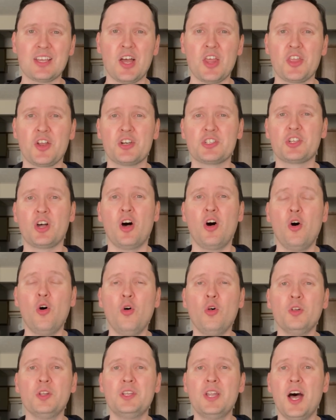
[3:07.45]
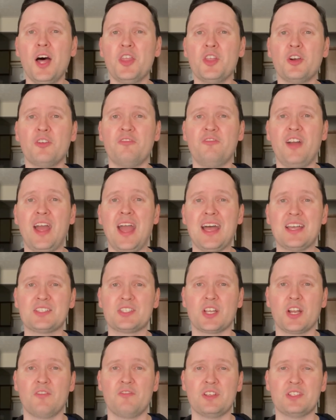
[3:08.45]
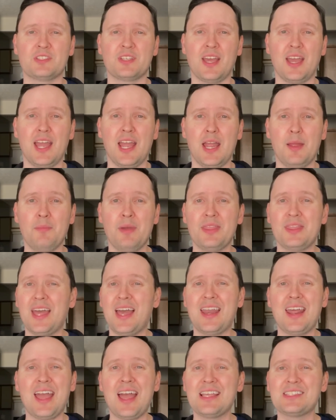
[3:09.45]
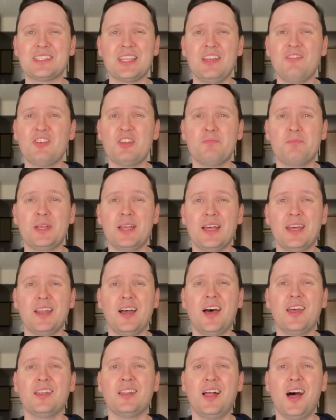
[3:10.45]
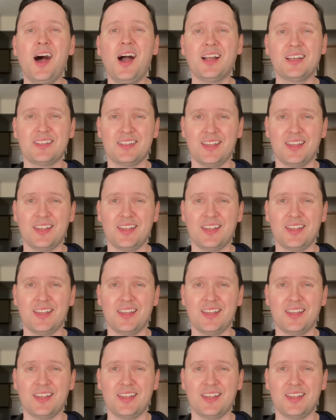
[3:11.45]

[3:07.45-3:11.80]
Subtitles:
there's a whole nother facet of his game that hasn't even been unlocked